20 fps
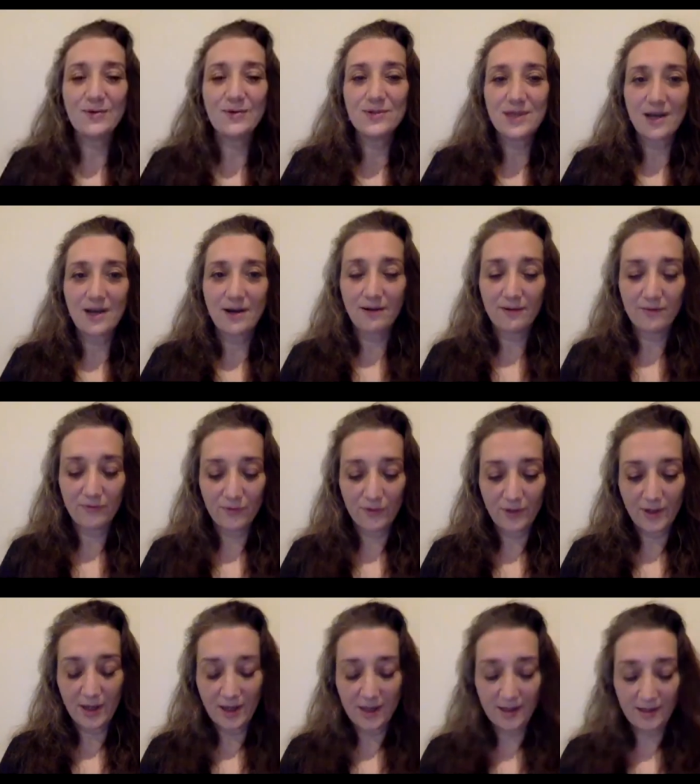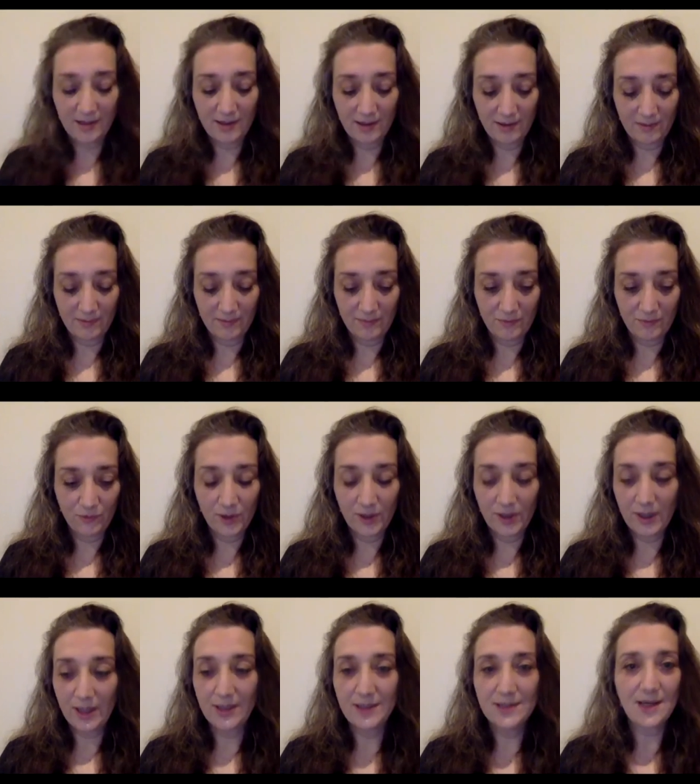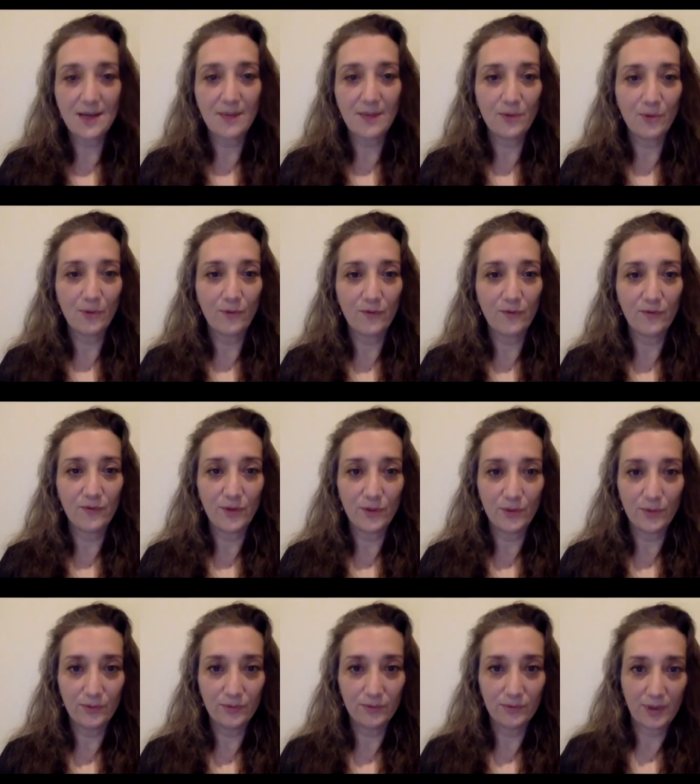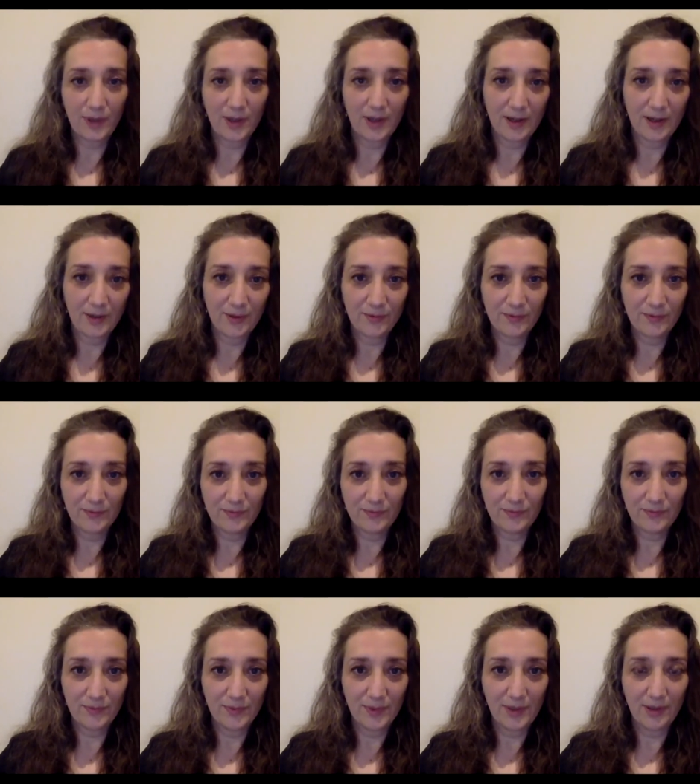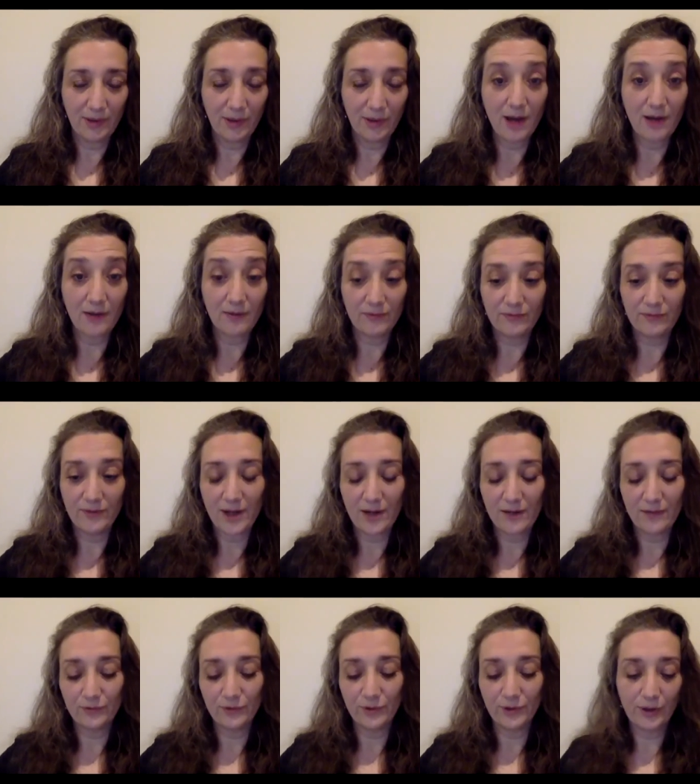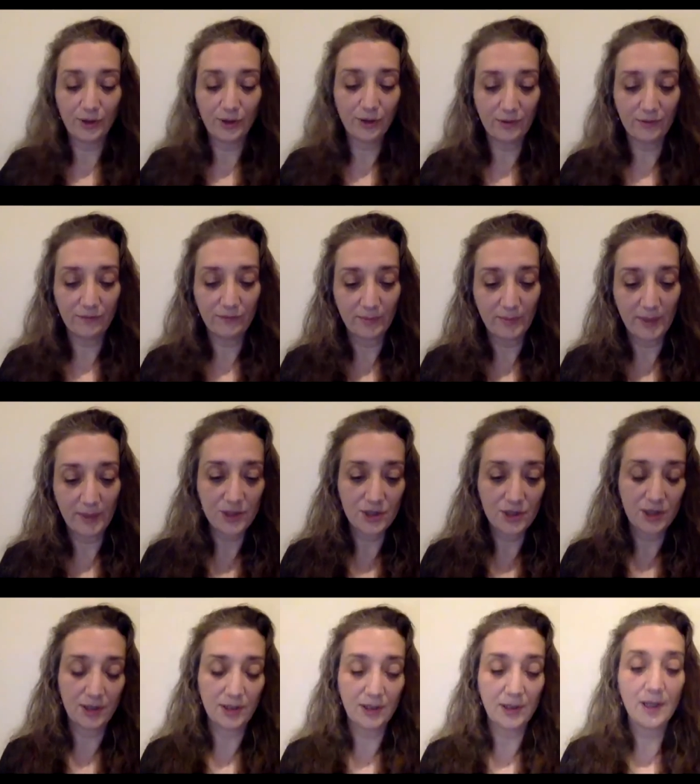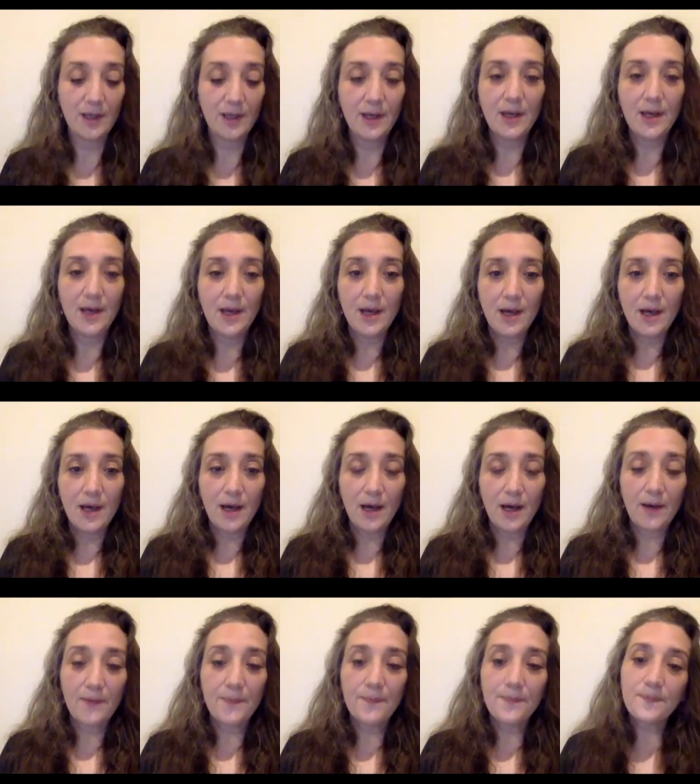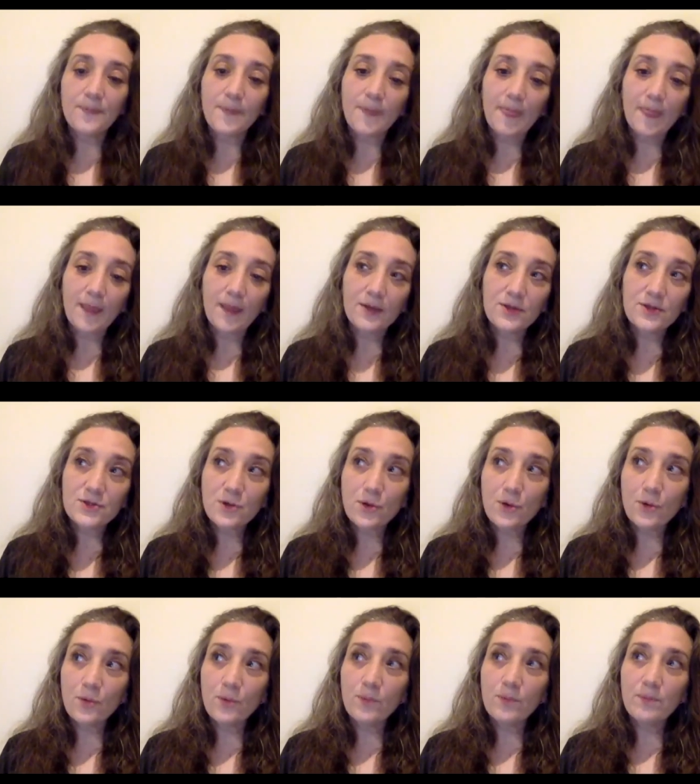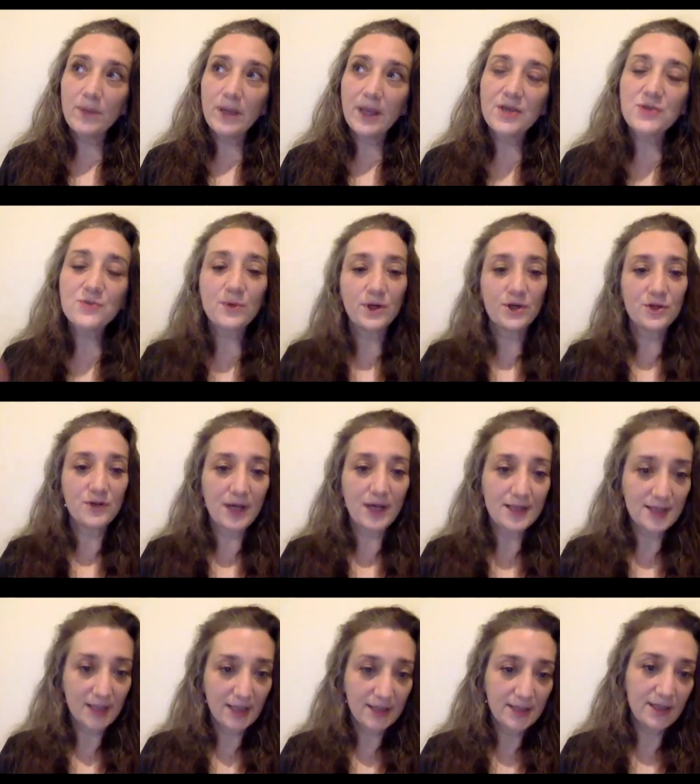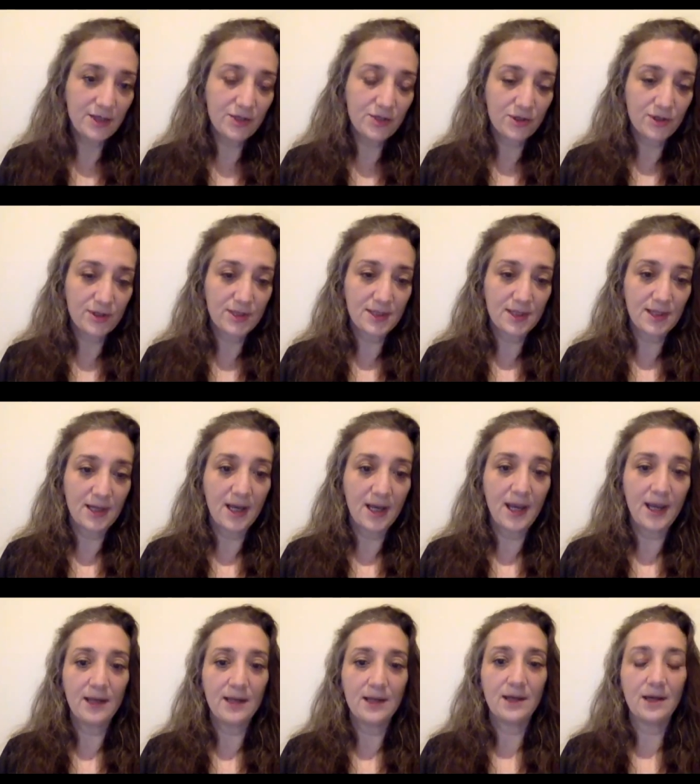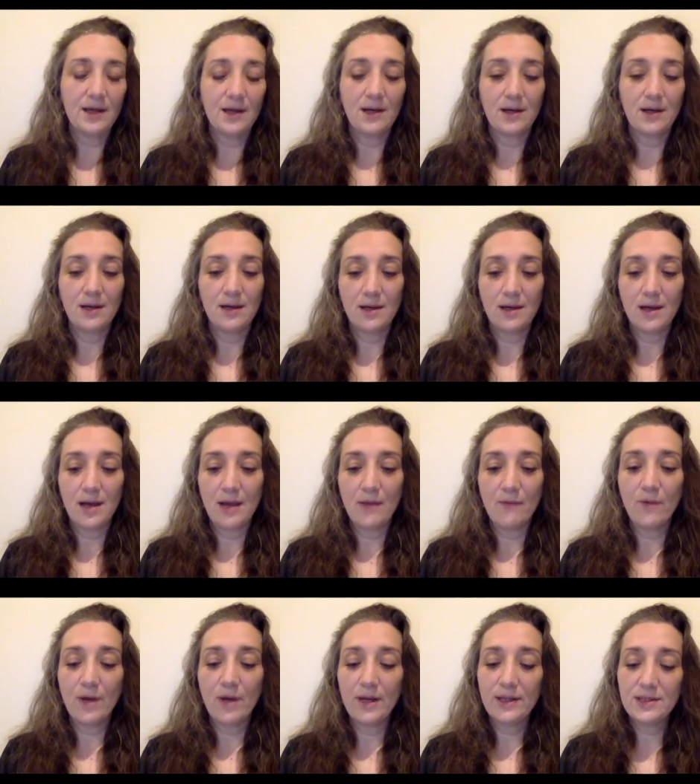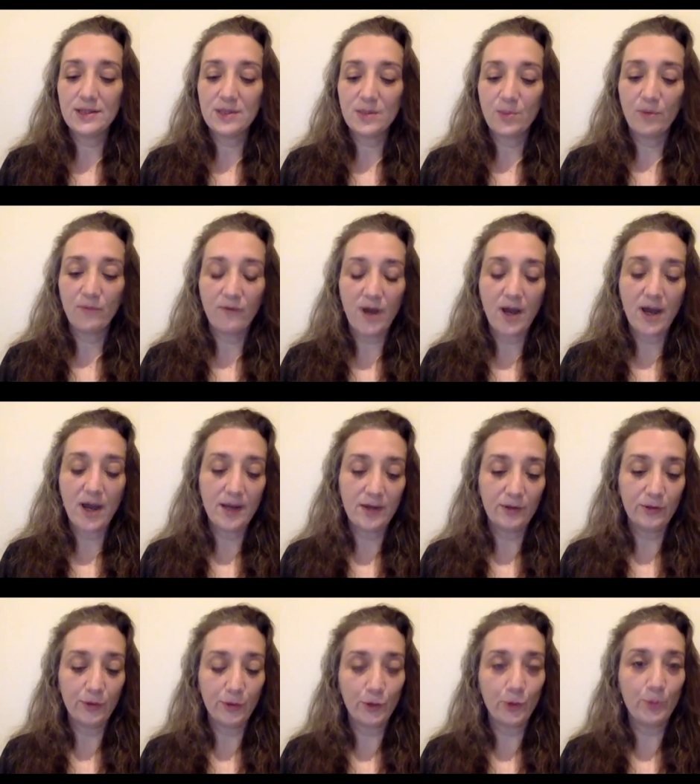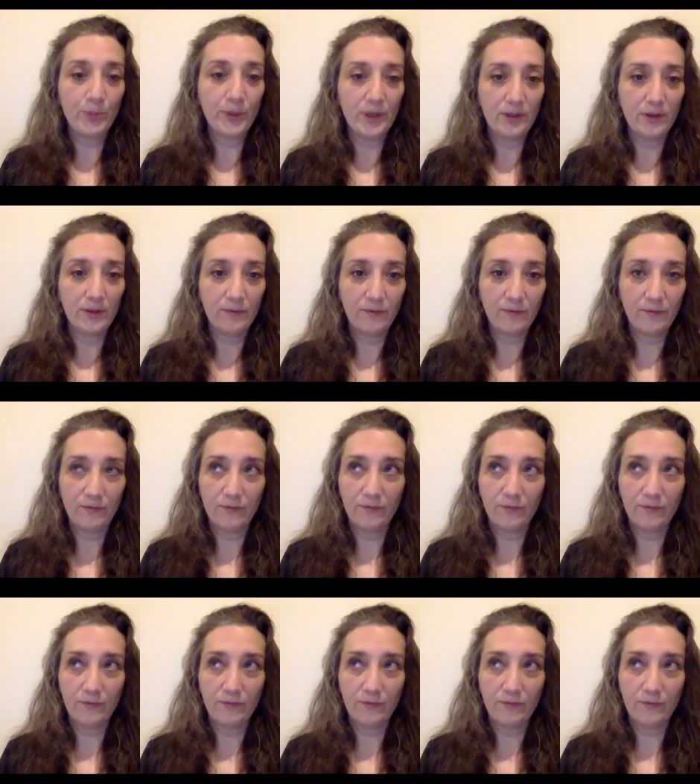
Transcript: Sarah, for that um, really in-depth overview. A uh, lot of lot of really good information. Um, so, because we're addressing teachers tonight, uh, I wanted to provide a little bit of